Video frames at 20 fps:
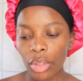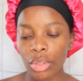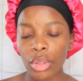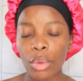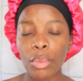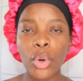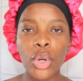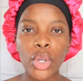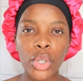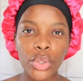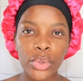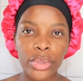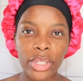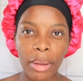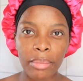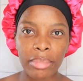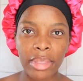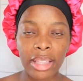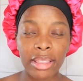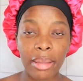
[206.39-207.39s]
The more you do
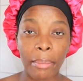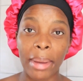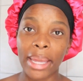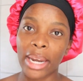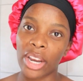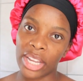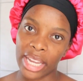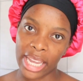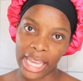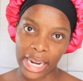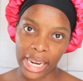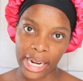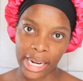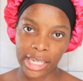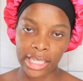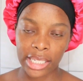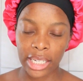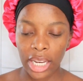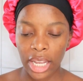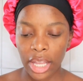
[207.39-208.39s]
something, the better you get at
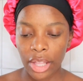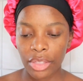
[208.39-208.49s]
it.